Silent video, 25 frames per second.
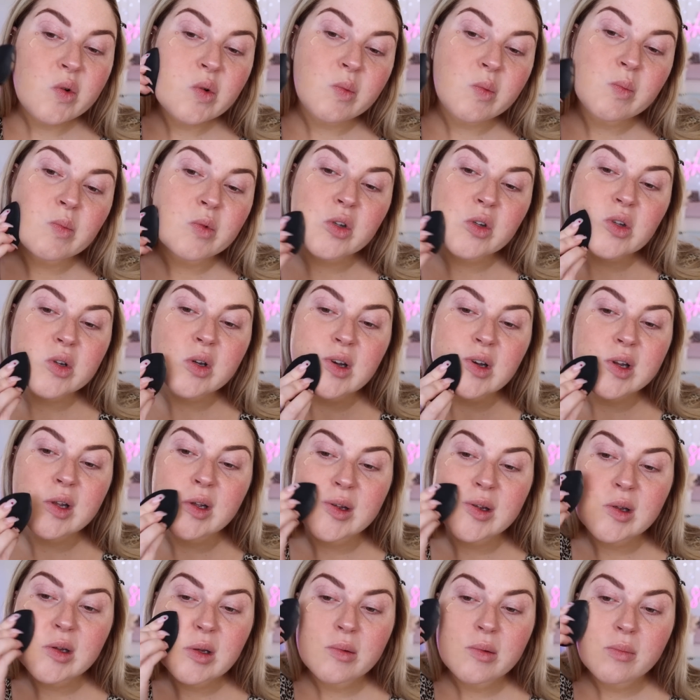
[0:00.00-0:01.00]
I'm just
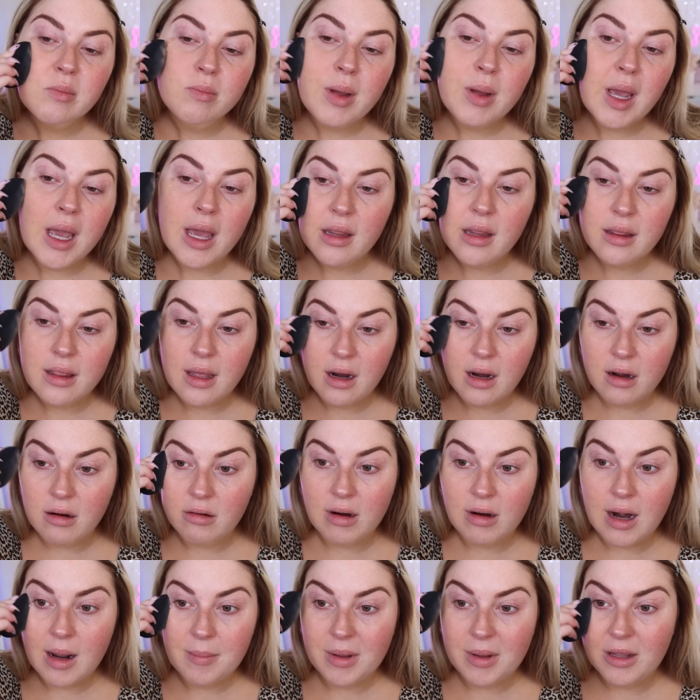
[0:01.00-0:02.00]
gonna pat that
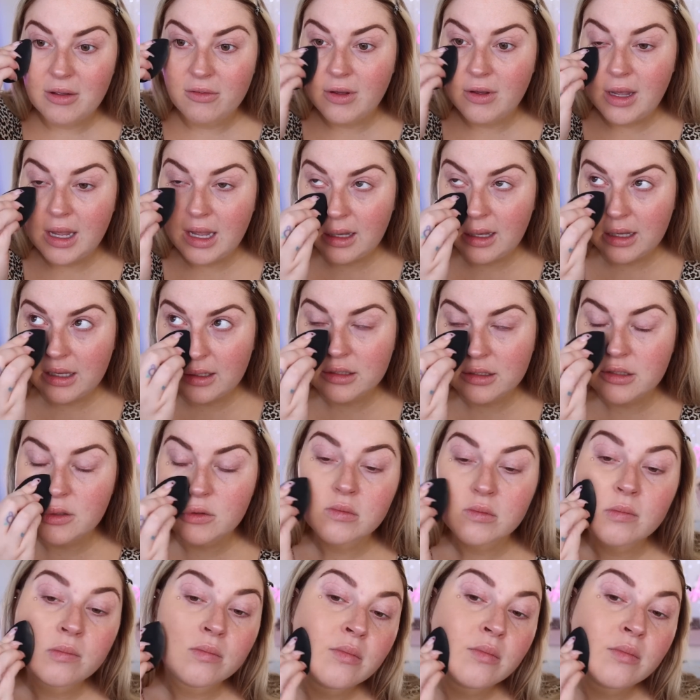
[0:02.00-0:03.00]
around my face.